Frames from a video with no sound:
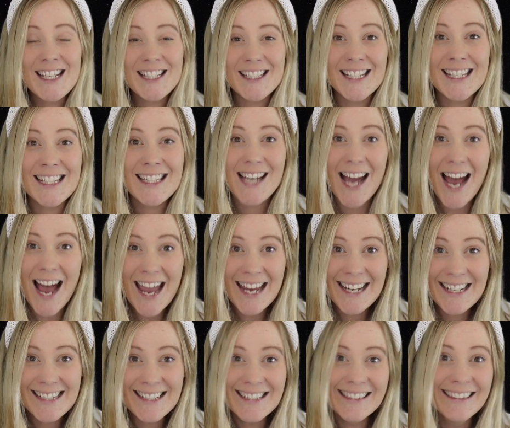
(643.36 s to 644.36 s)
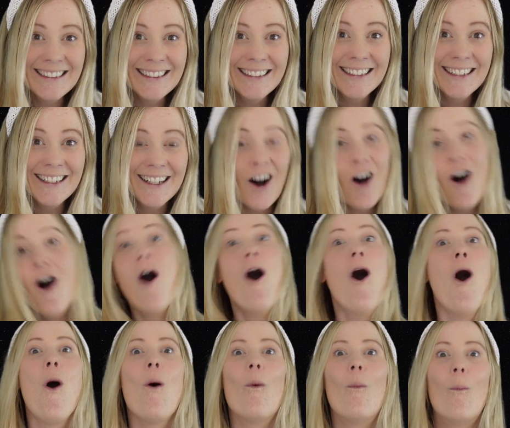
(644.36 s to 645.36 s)
changed again!
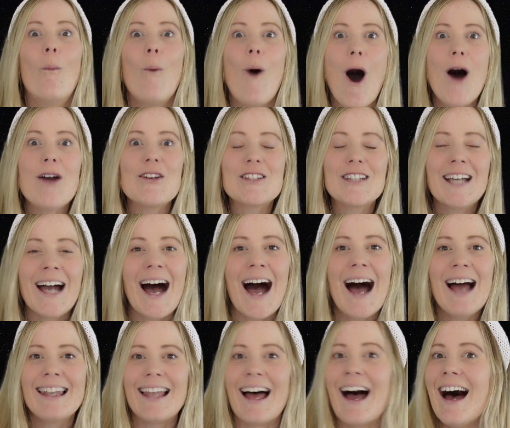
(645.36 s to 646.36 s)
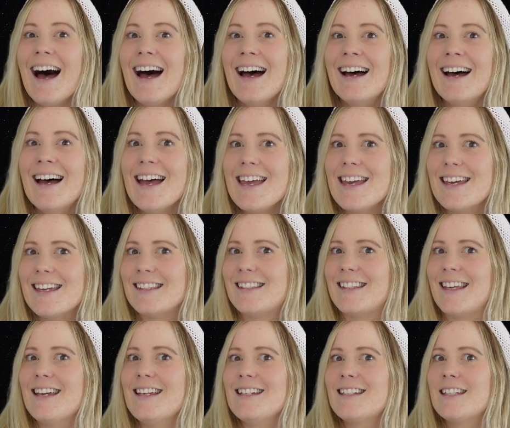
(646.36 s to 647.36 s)
What colour is
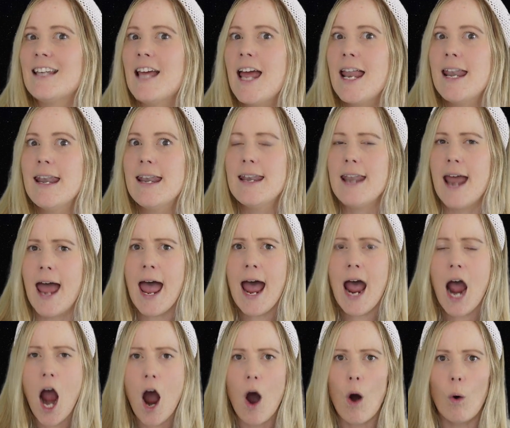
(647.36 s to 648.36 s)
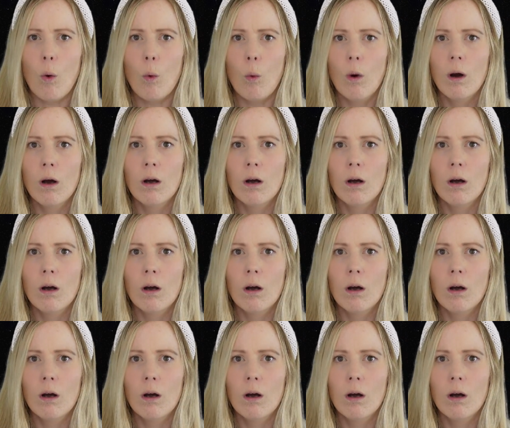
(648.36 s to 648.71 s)
it now?